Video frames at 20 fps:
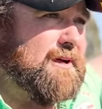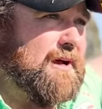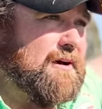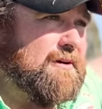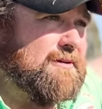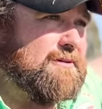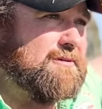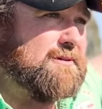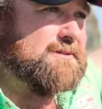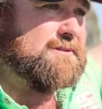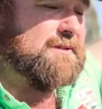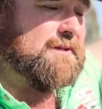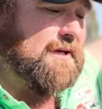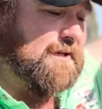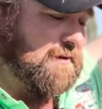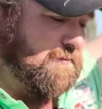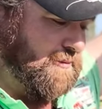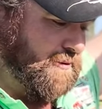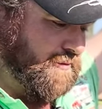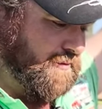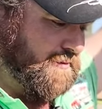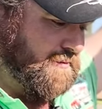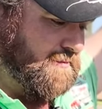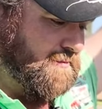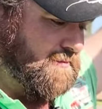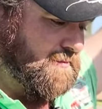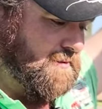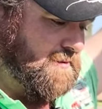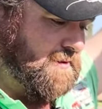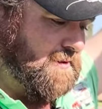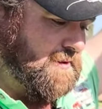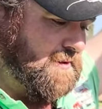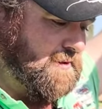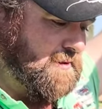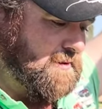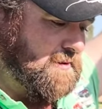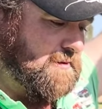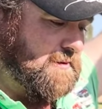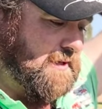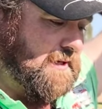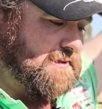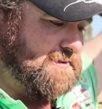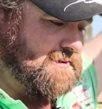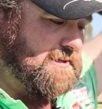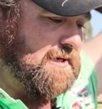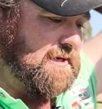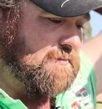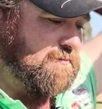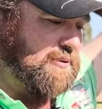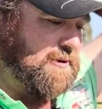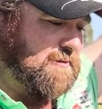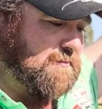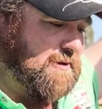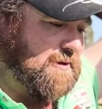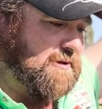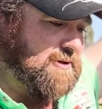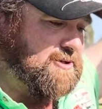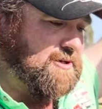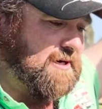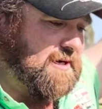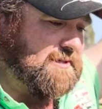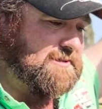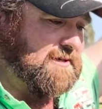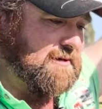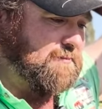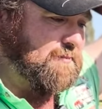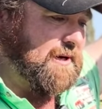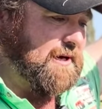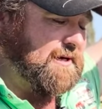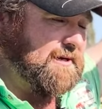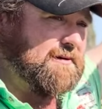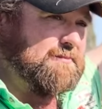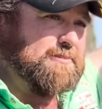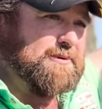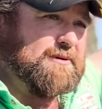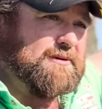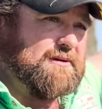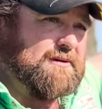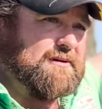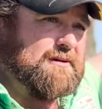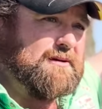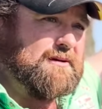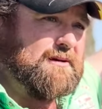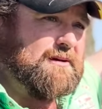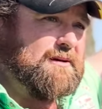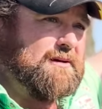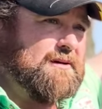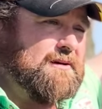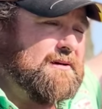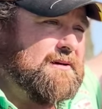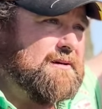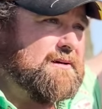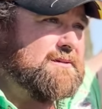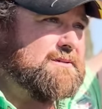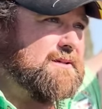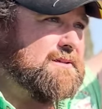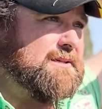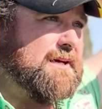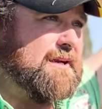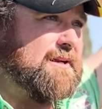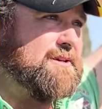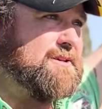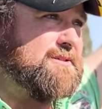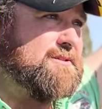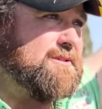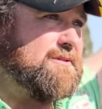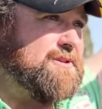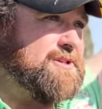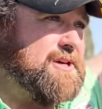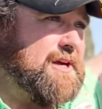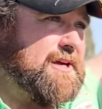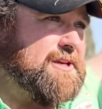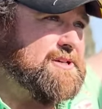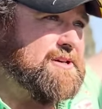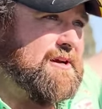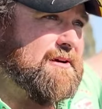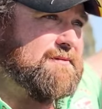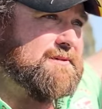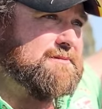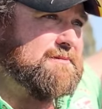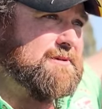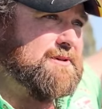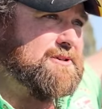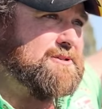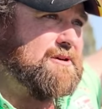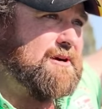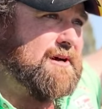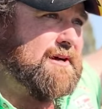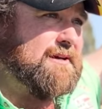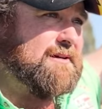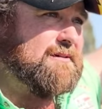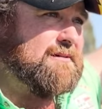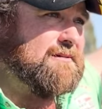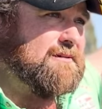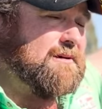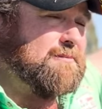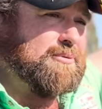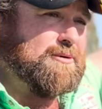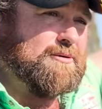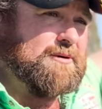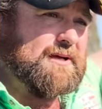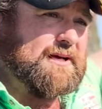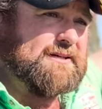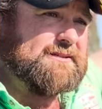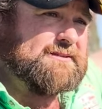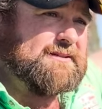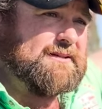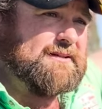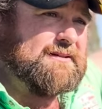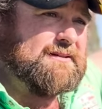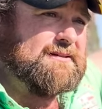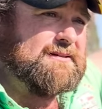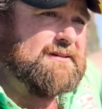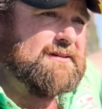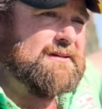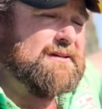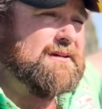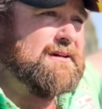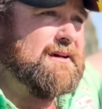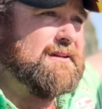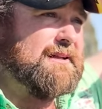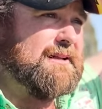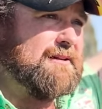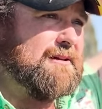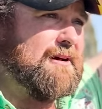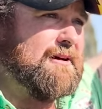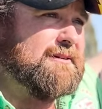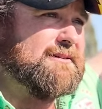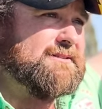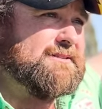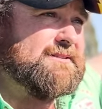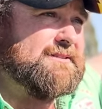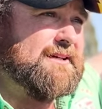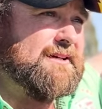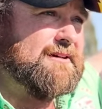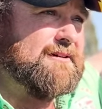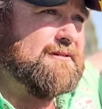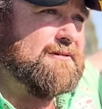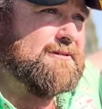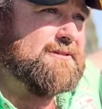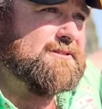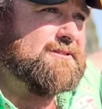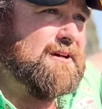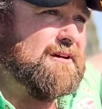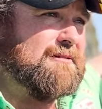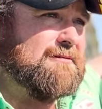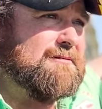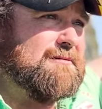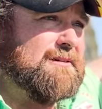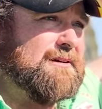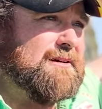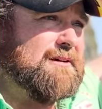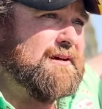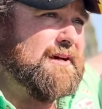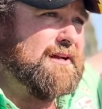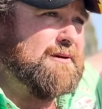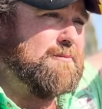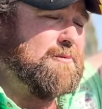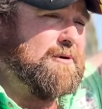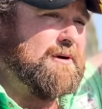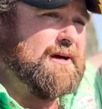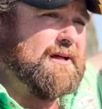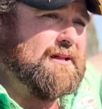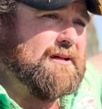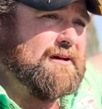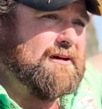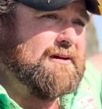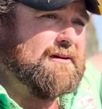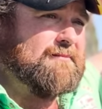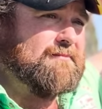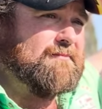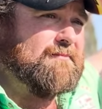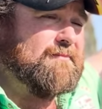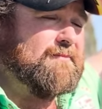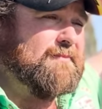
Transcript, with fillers: going across the Nullarbor, they started putting them on the trains. They were paying to put the, so Dad would just do changeovers with the train at Port Augusta, and then load steel or salt out of Wyalla home.